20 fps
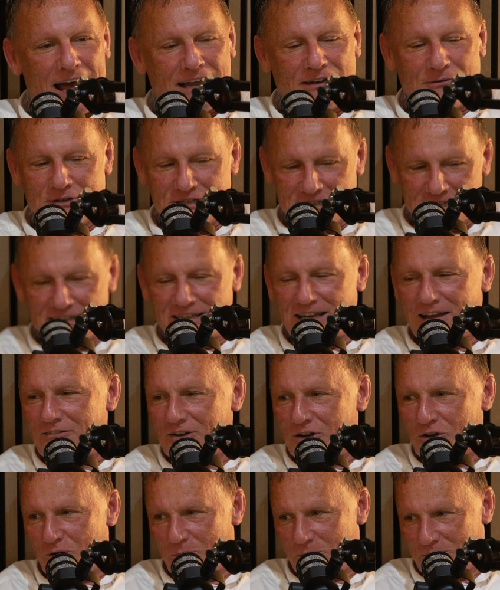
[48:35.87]
and they were sitting
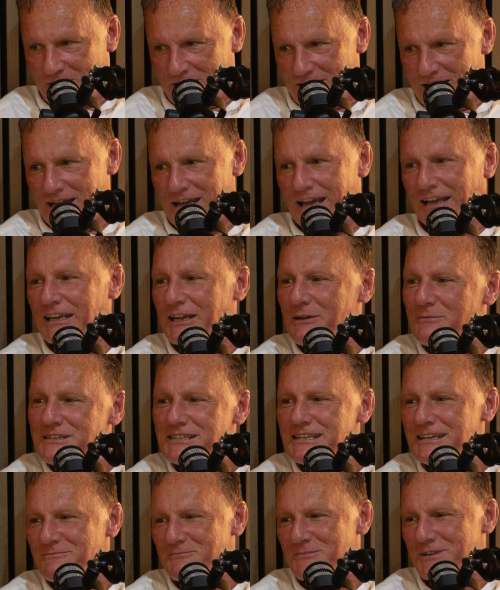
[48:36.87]
having a cup of tea, and he
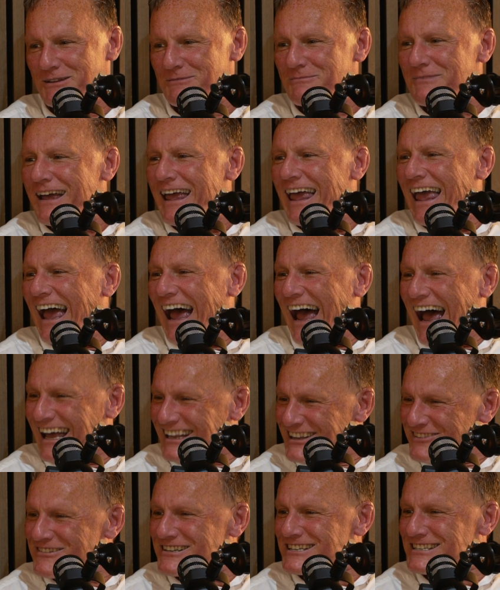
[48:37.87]
was sitting with them,
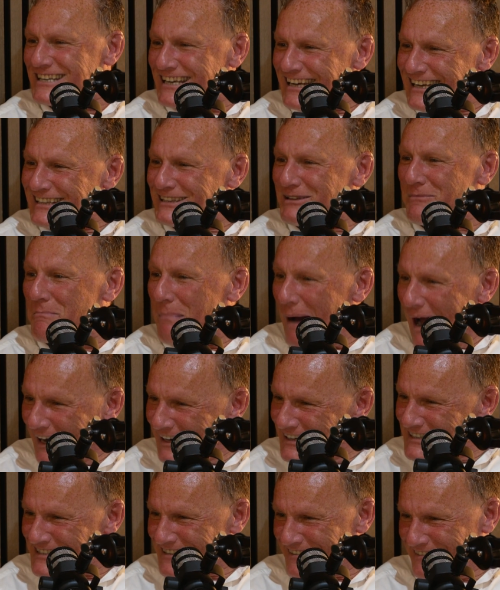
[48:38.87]
and they were singing The
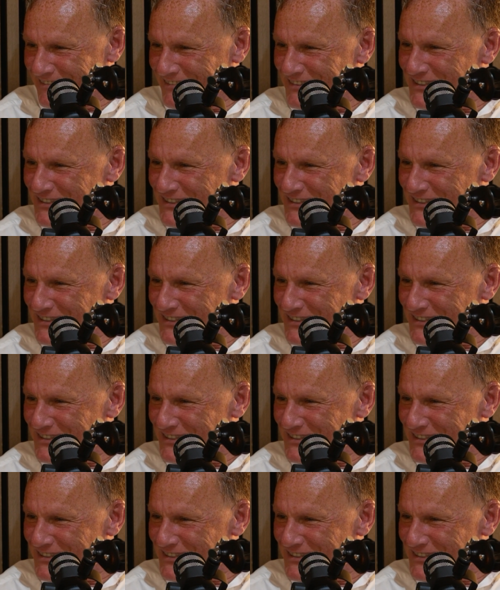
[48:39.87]
Banks.